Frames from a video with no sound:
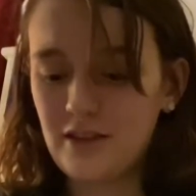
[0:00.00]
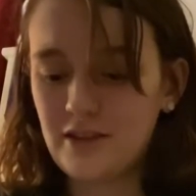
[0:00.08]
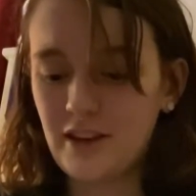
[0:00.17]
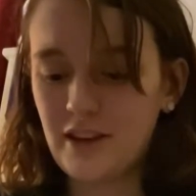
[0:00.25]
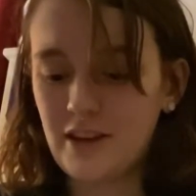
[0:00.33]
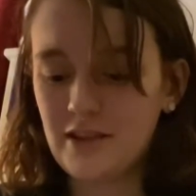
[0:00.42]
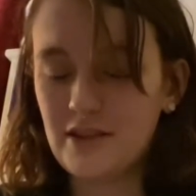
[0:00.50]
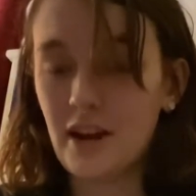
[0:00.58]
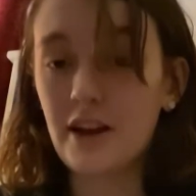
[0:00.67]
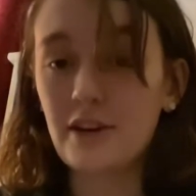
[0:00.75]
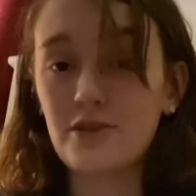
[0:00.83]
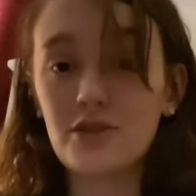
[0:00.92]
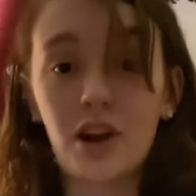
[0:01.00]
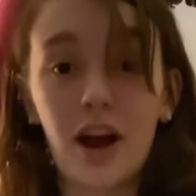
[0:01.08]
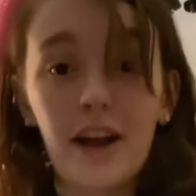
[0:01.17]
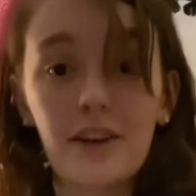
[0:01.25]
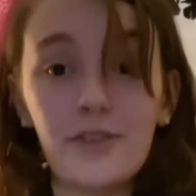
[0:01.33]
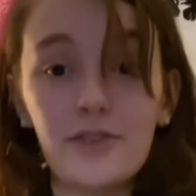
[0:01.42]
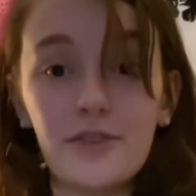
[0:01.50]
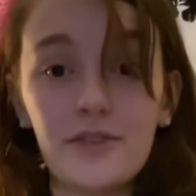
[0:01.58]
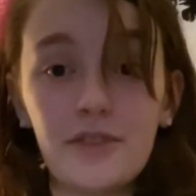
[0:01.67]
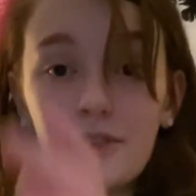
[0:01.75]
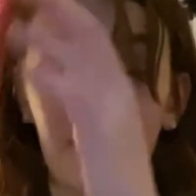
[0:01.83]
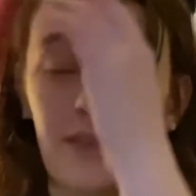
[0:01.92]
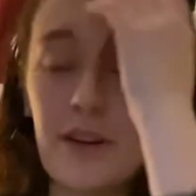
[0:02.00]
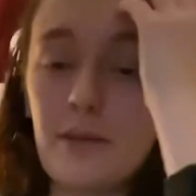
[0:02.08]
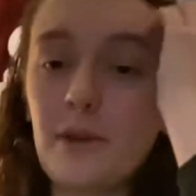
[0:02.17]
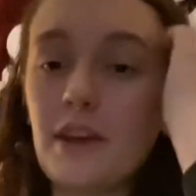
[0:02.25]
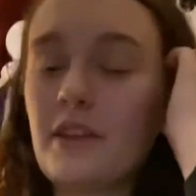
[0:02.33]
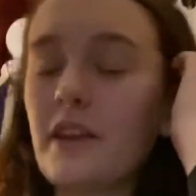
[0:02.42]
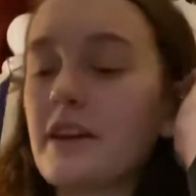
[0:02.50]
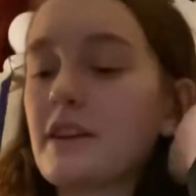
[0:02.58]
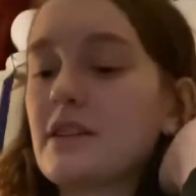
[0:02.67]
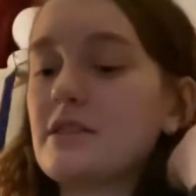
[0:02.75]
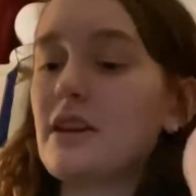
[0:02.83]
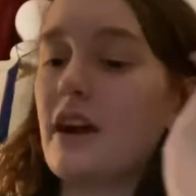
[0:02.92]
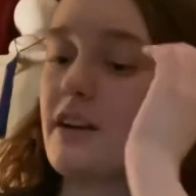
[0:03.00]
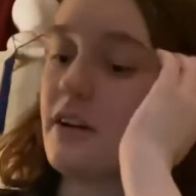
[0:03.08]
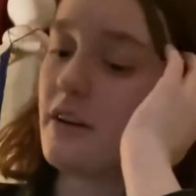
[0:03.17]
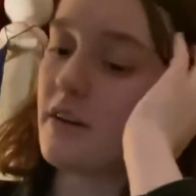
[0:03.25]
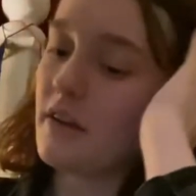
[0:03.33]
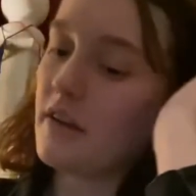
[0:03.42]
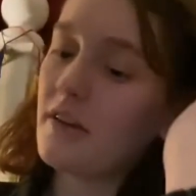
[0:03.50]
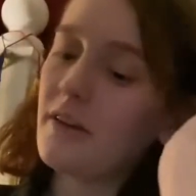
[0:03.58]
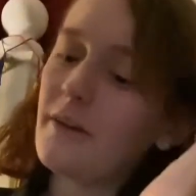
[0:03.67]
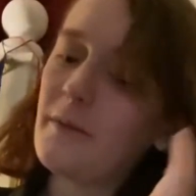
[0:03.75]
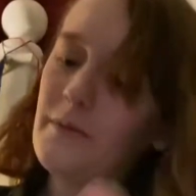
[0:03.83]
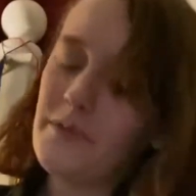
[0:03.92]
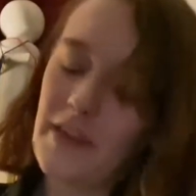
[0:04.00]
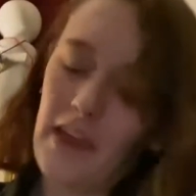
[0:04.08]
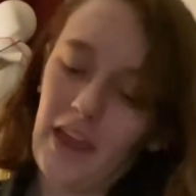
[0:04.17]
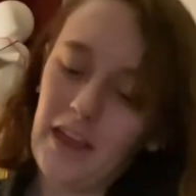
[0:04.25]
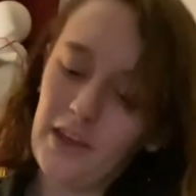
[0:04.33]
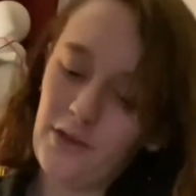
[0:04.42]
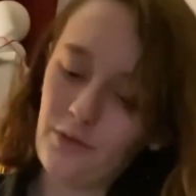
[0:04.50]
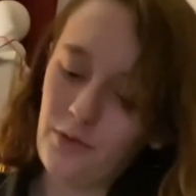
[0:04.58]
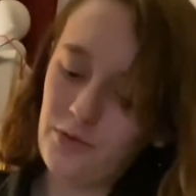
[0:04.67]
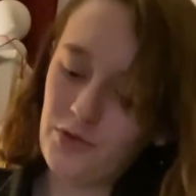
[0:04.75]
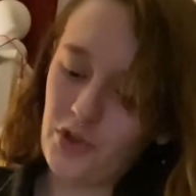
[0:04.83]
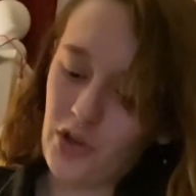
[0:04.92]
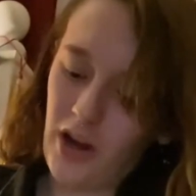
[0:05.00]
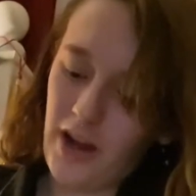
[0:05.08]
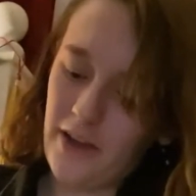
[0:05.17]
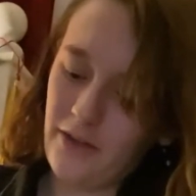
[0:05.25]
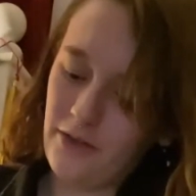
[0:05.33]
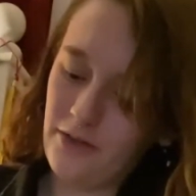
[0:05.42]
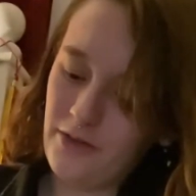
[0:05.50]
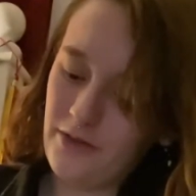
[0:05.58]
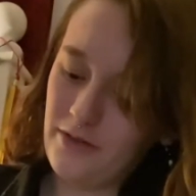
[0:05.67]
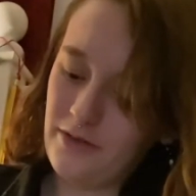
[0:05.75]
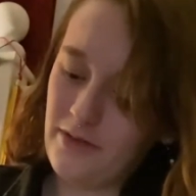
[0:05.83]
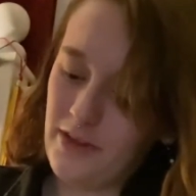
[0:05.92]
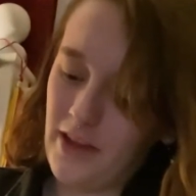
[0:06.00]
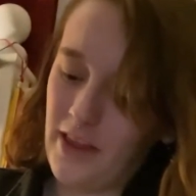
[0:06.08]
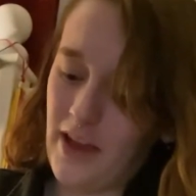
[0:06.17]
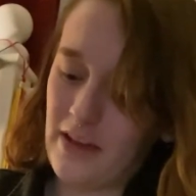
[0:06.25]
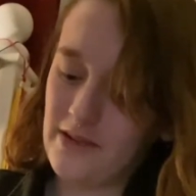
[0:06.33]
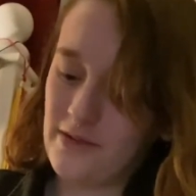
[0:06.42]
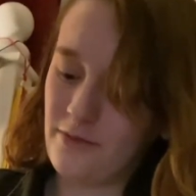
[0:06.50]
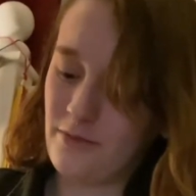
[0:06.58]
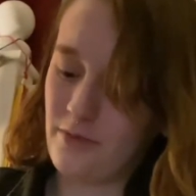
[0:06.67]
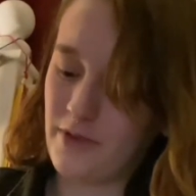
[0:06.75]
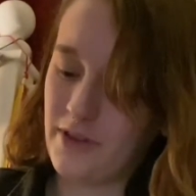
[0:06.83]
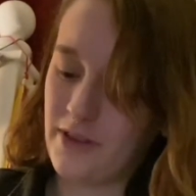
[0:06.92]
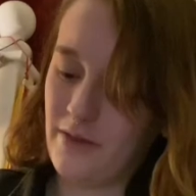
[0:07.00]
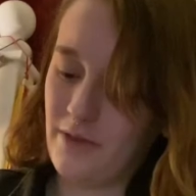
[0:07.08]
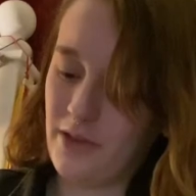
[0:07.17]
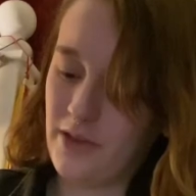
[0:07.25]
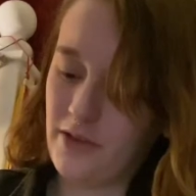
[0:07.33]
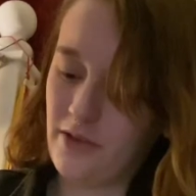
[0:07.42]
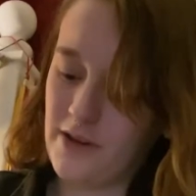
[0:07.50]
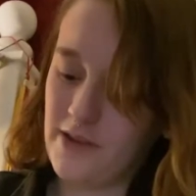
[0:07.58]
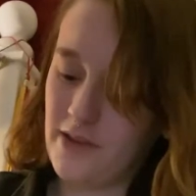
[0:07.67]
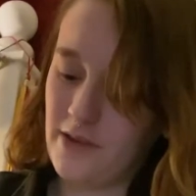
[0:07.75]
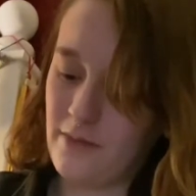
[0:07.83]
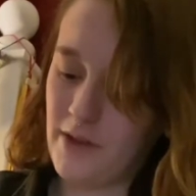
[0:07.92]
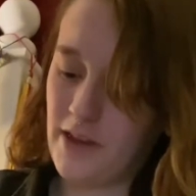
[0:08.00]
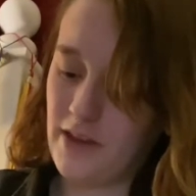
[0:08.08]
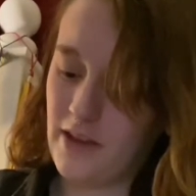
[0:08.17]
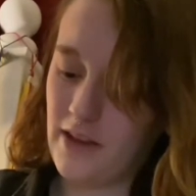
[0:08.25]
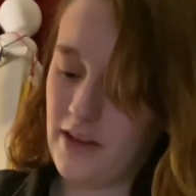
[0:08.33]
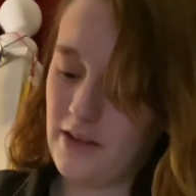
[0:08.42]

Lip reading: an entire child. You know what I mean? Like an entire 8-year-old child. And that's really, really crazy to me that